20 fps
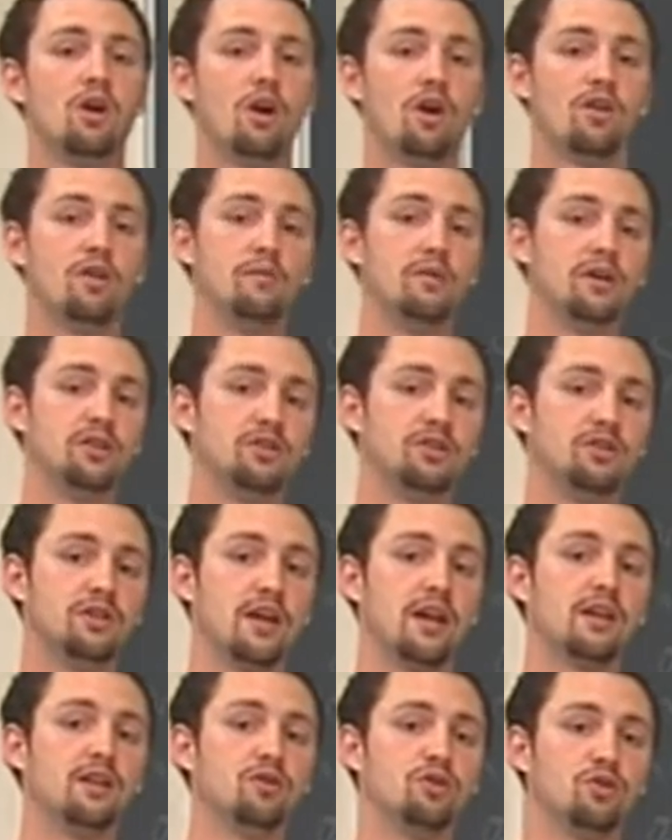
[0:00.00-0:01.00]
are the muscles
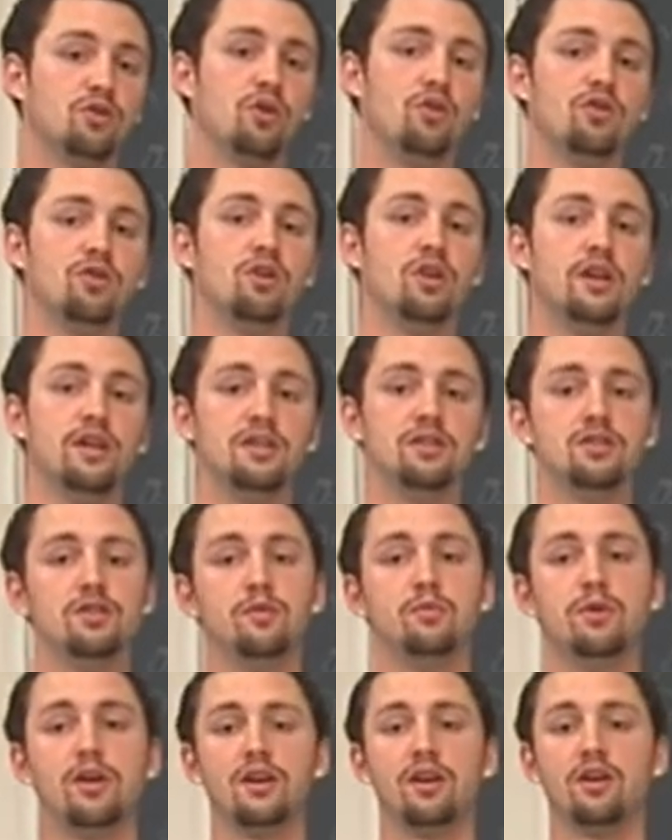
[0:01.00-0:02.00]
that control the lens
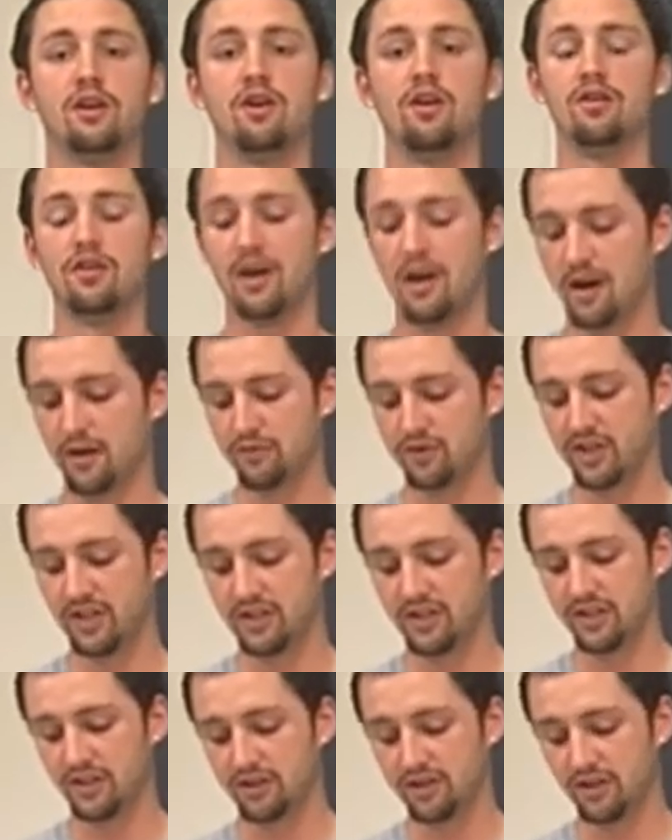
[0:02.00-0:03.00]
depending on the
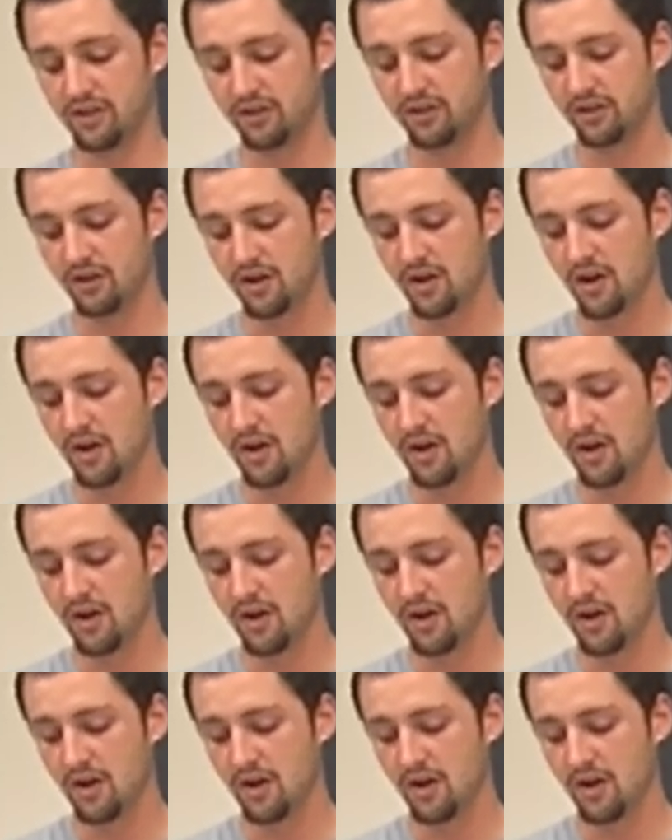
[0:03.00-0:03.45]
object distance.